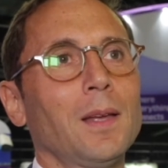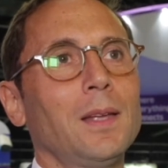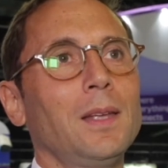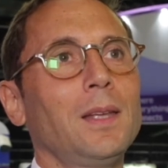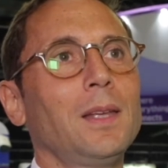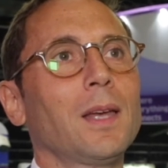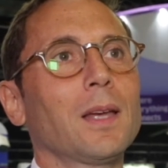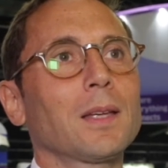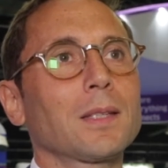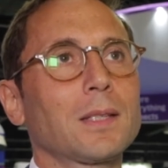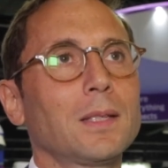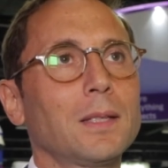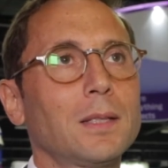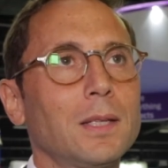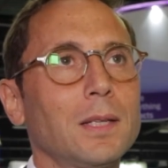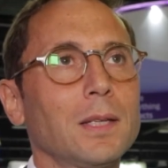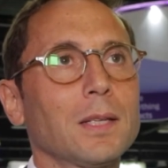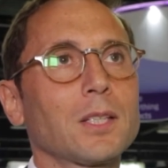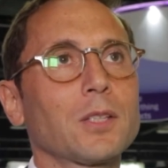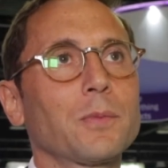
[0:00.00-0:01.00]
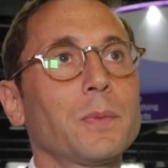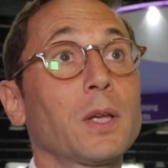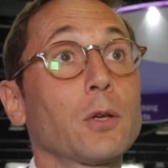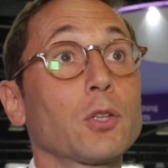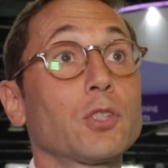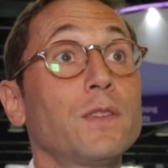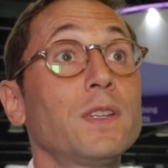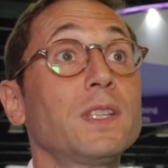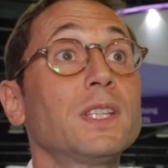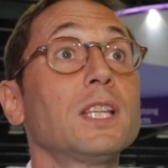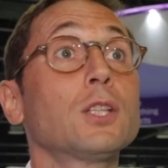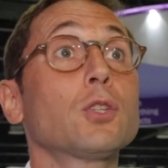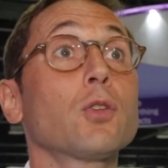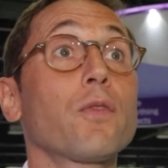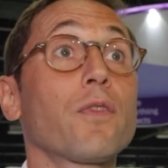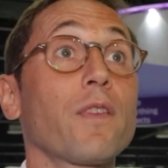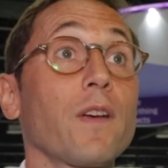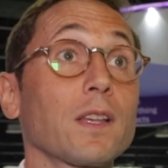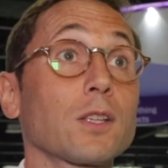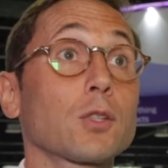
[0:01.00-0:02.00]
Yes, it is, because this
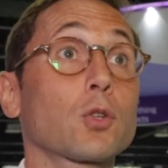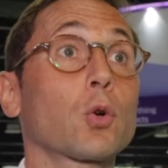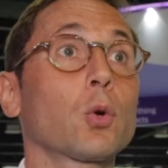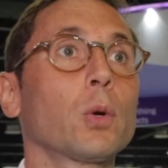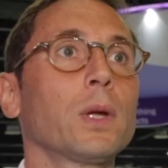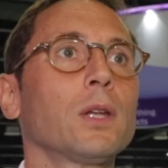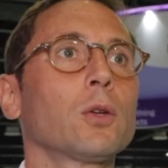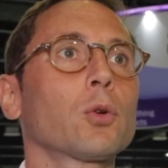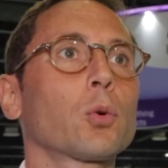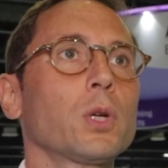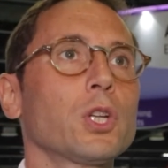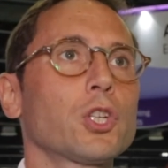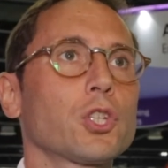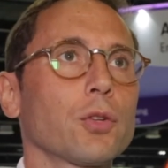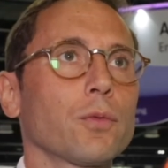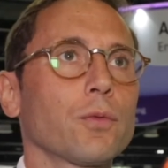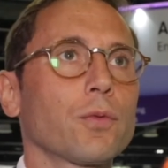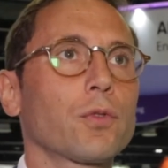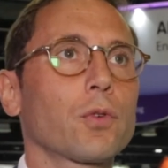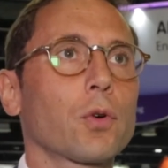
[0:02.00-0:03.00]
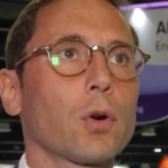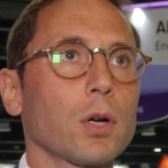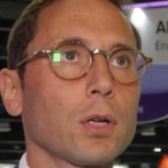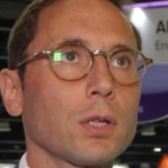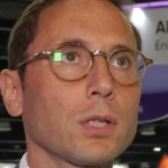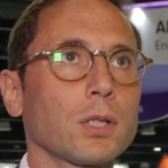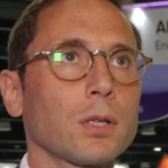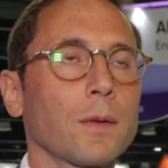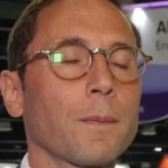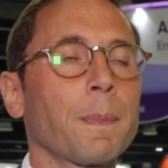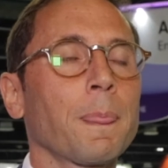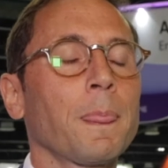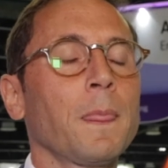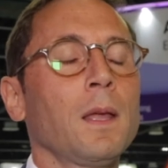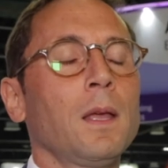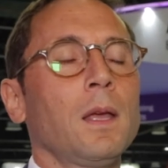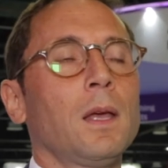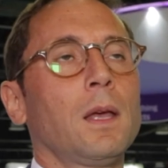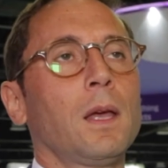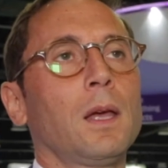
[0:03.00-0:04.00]
is a fast-growing region for us.
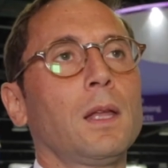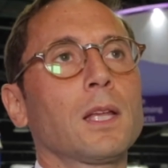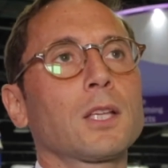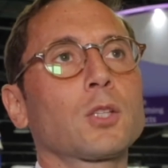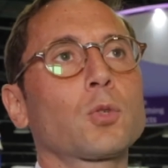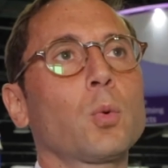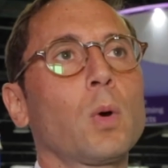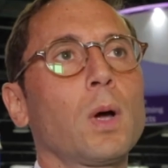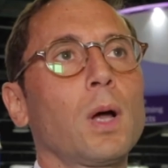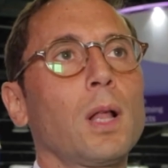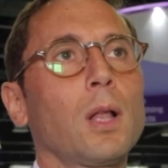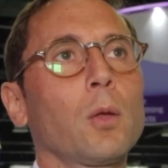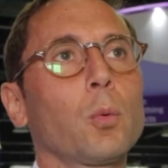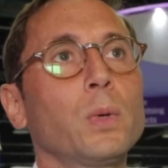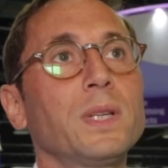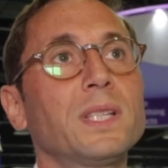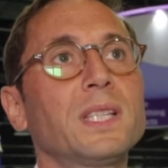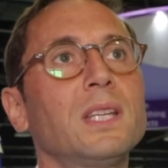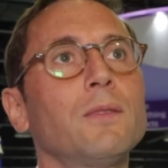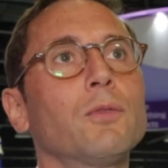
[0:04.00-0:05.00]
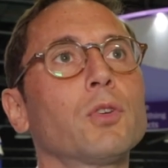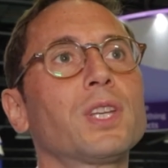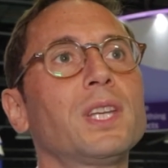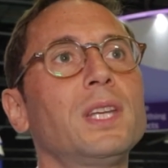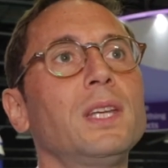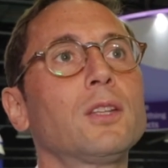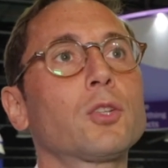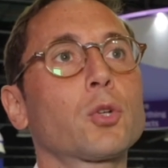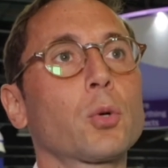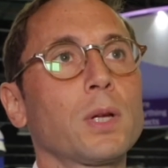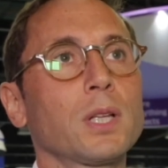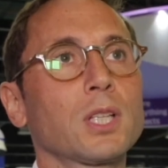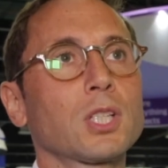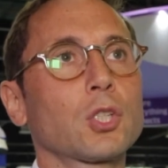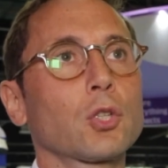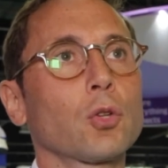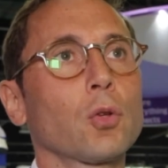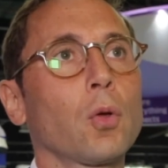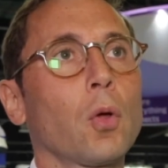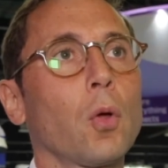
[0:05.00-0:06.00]
And as well, we see the key
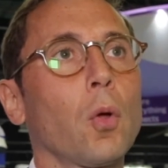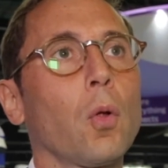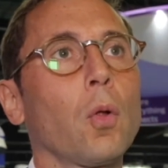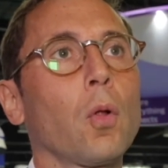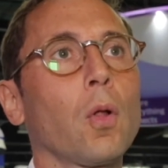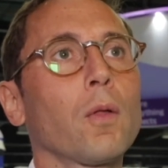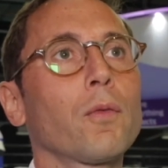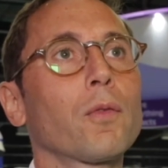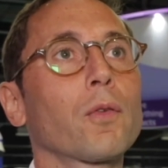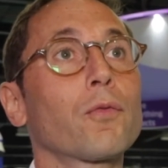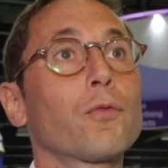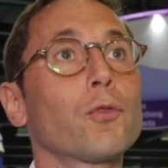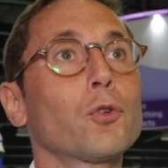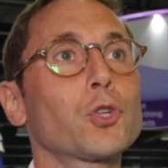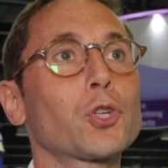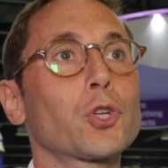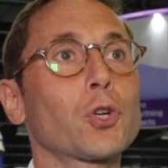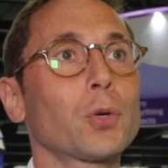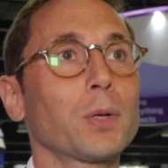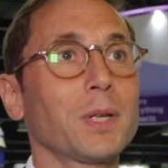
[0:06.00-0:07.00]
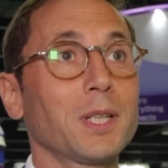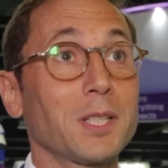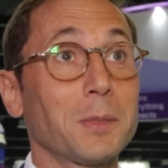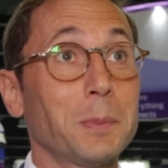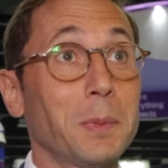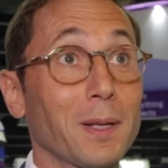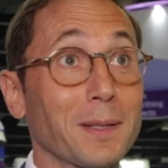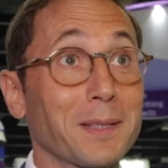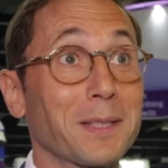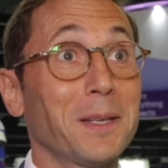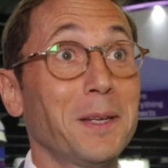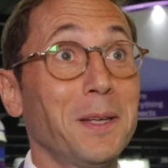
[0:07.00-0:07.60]
trends, so all the future is built